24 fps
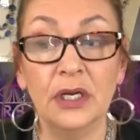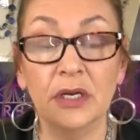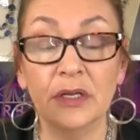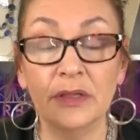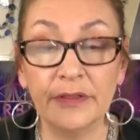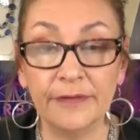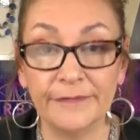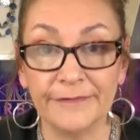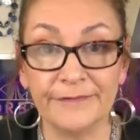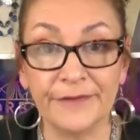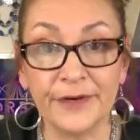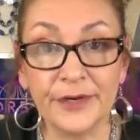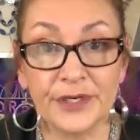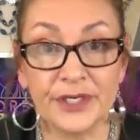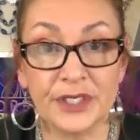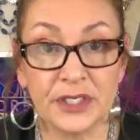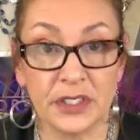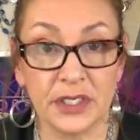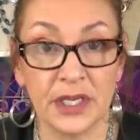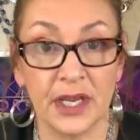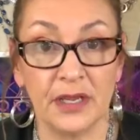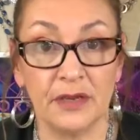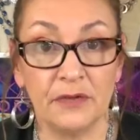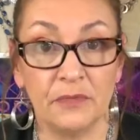the first
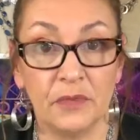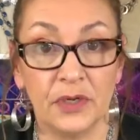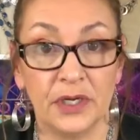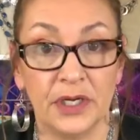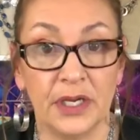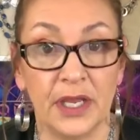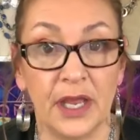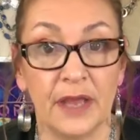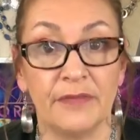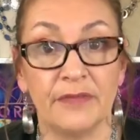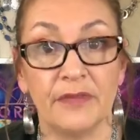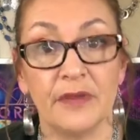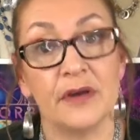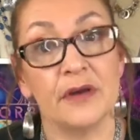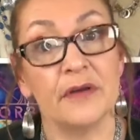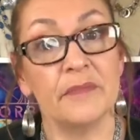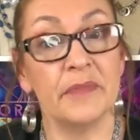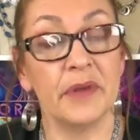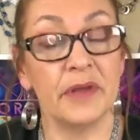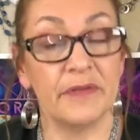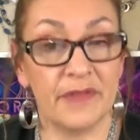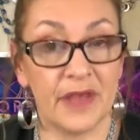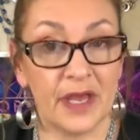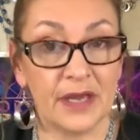10 would get
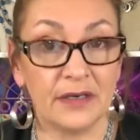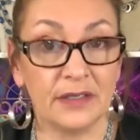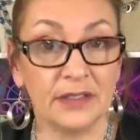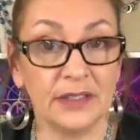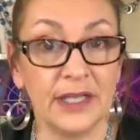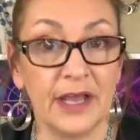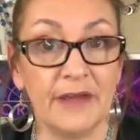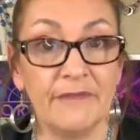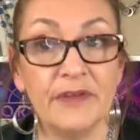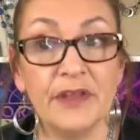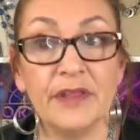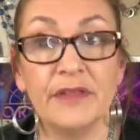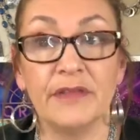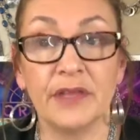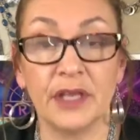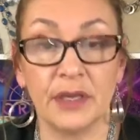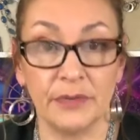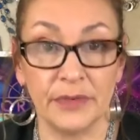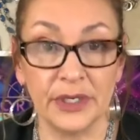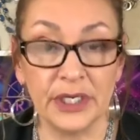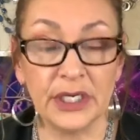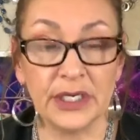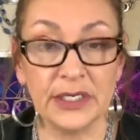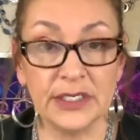them, that 11th, it
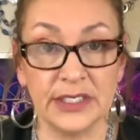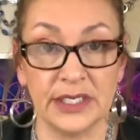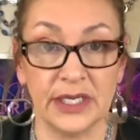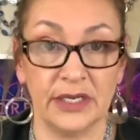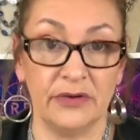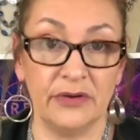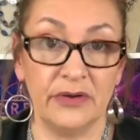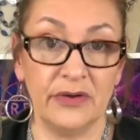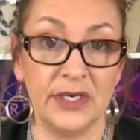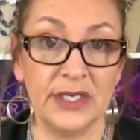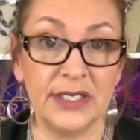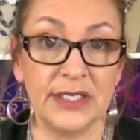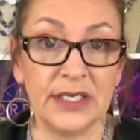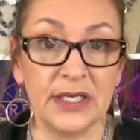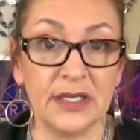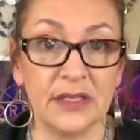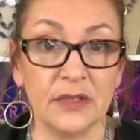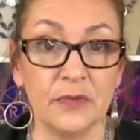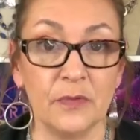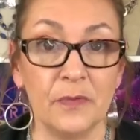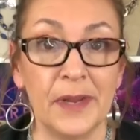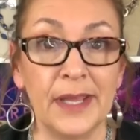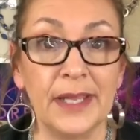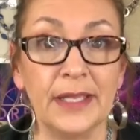would continue to sit in
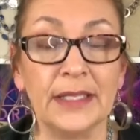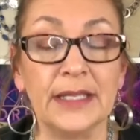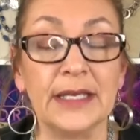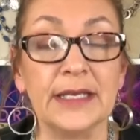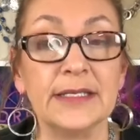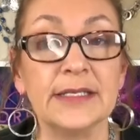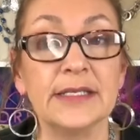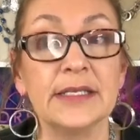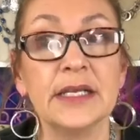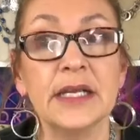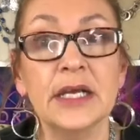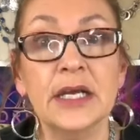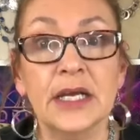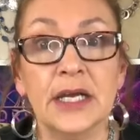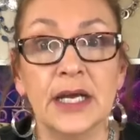the wait list.